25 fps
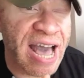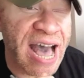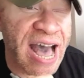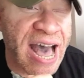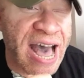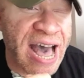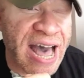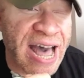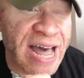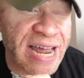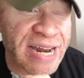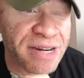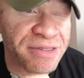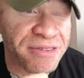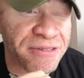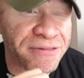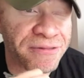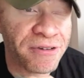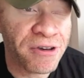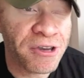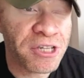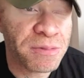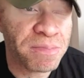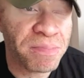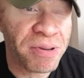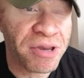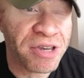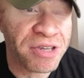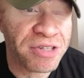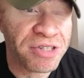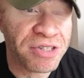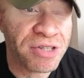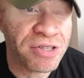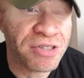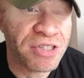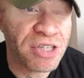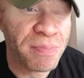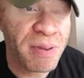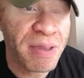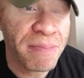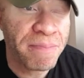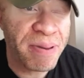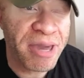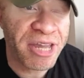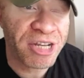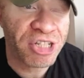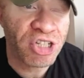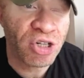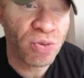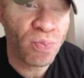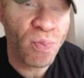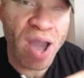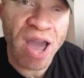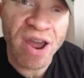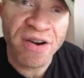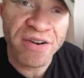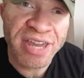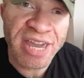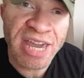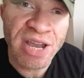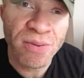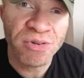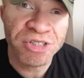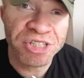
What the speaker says: and the first person to be pictured wearing it